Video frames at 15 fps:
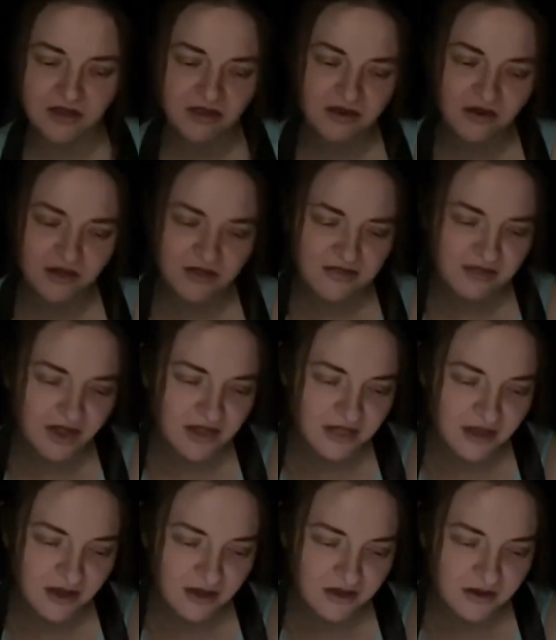Did I say
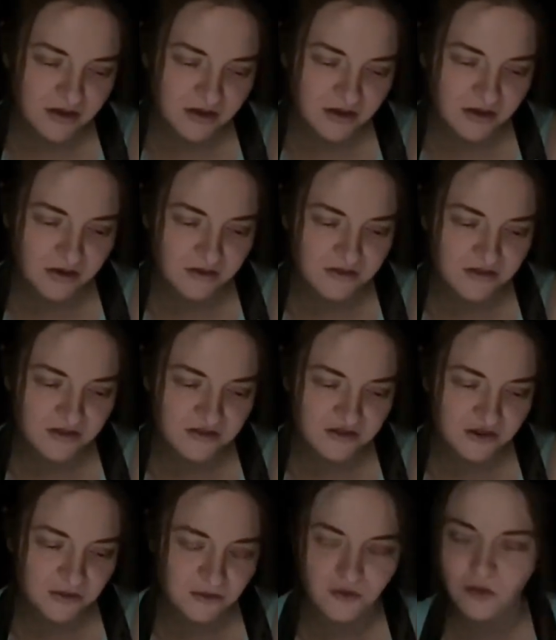that? I know, I said
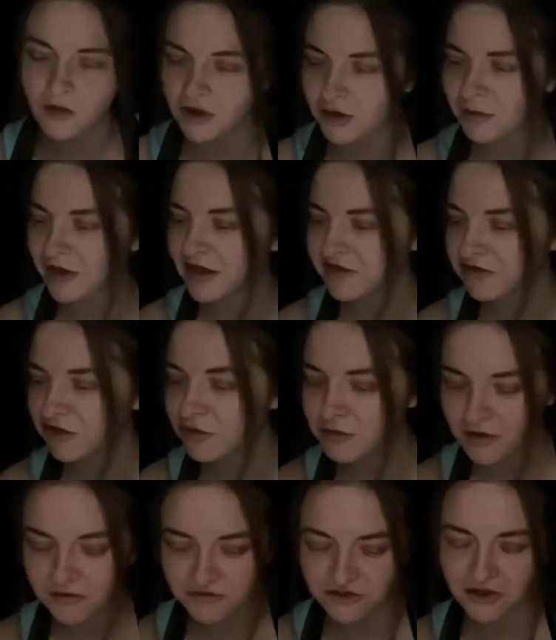Tomb of Qualapec, Tomb
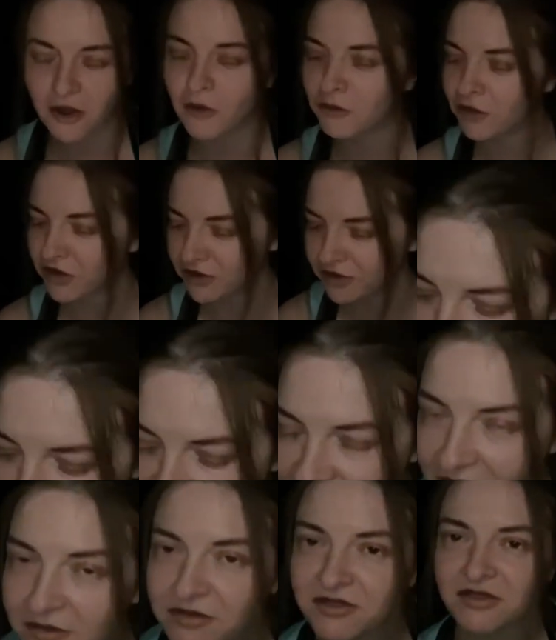of Tehoken, which
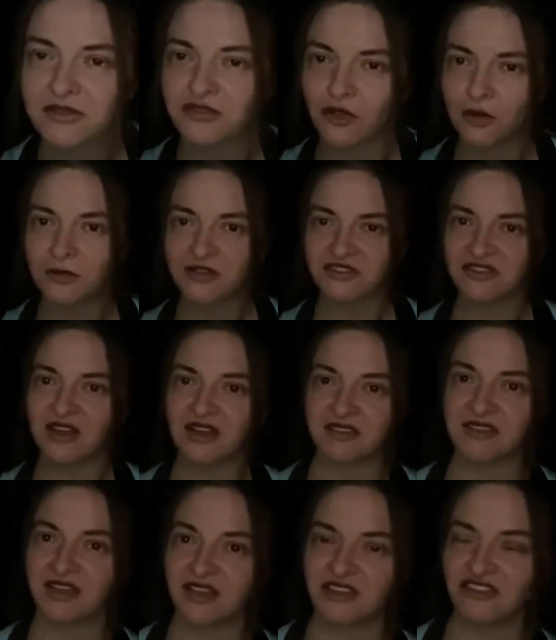sounds so much
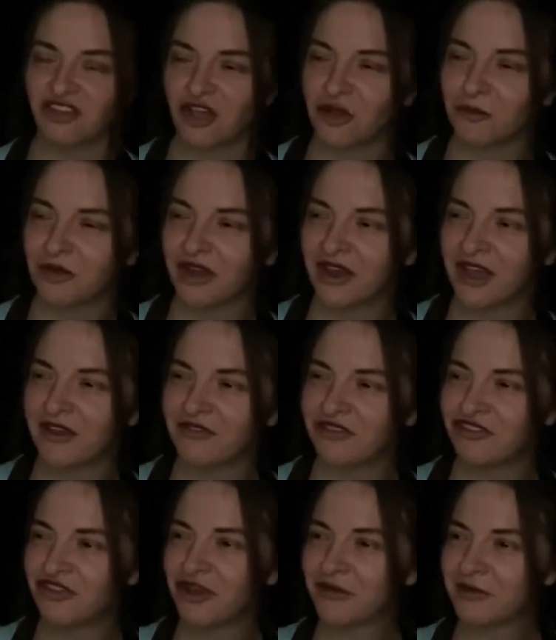nicer in German. I have a
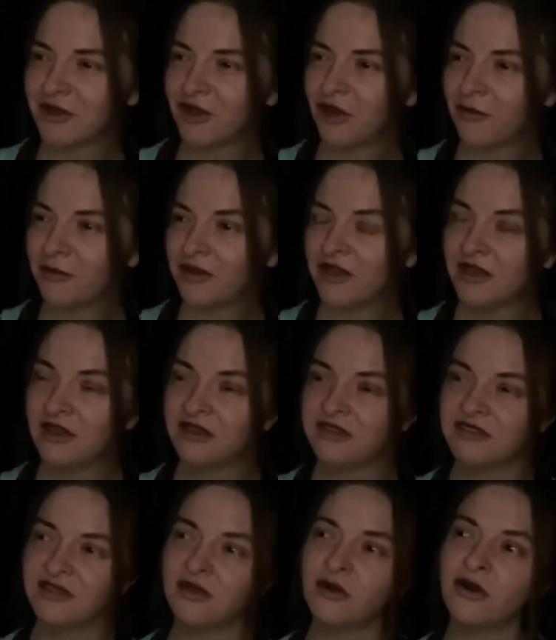German copy.
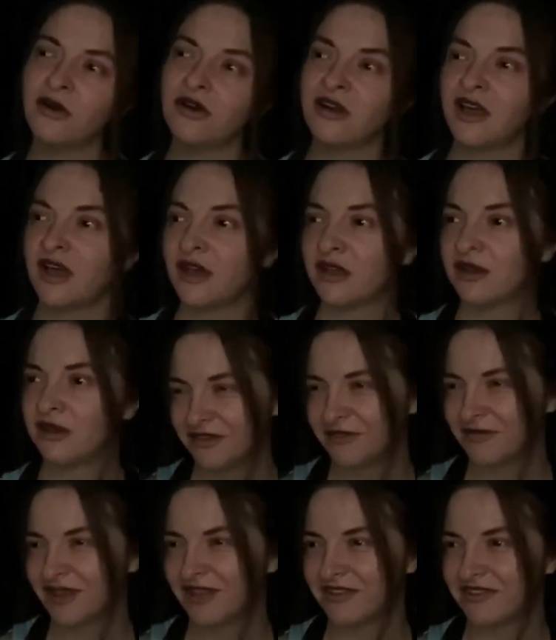Tehoken. With
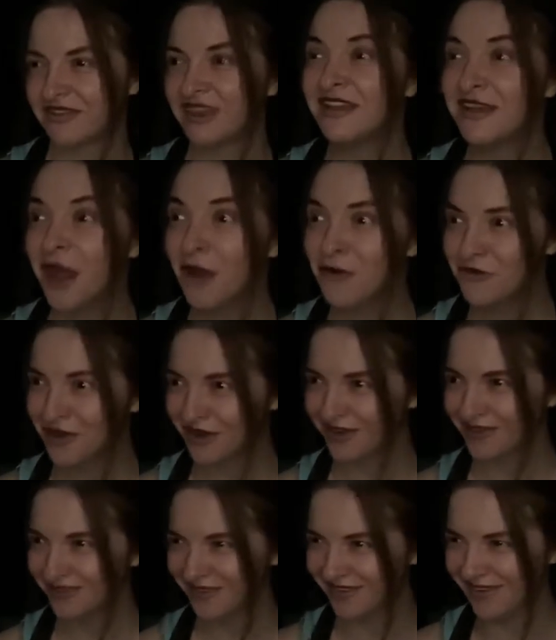me, it's
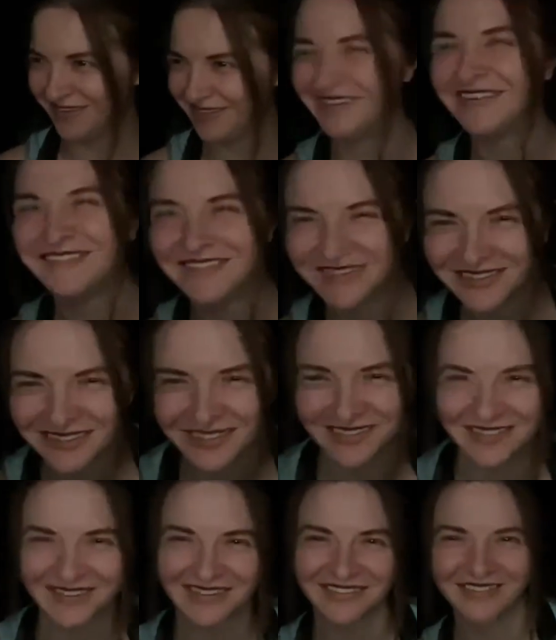Tehoken. Just
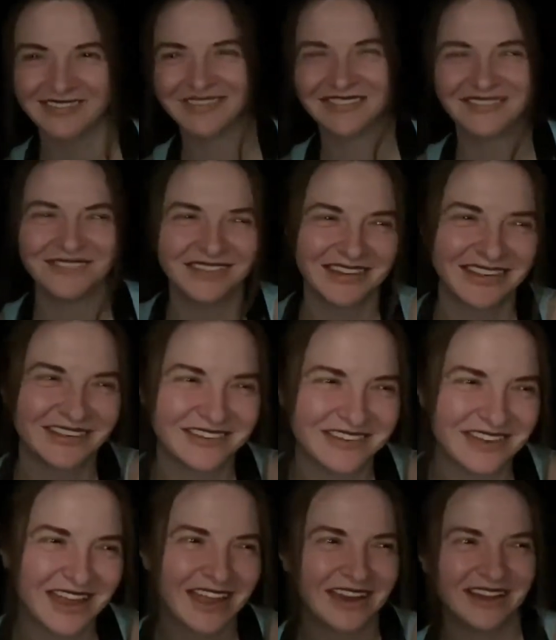what's something they
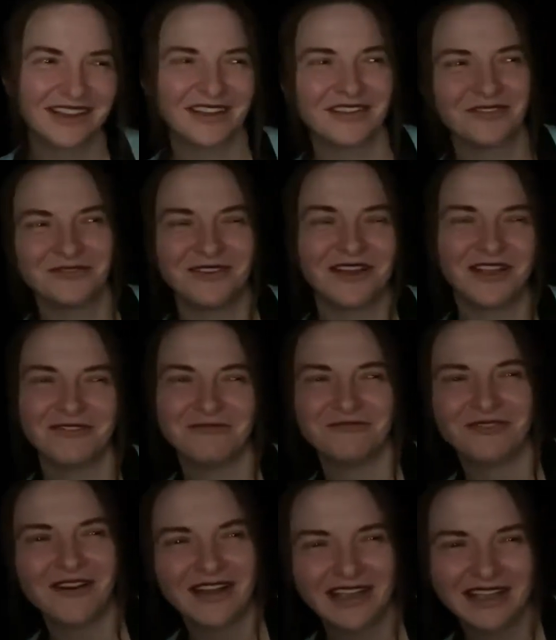share in a fucking
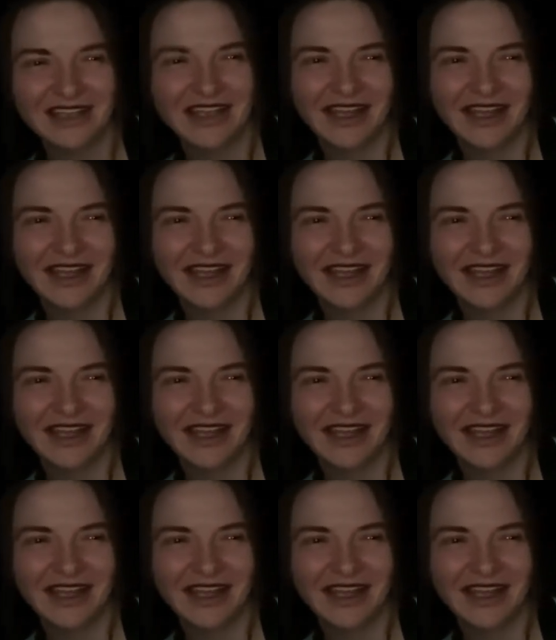fighting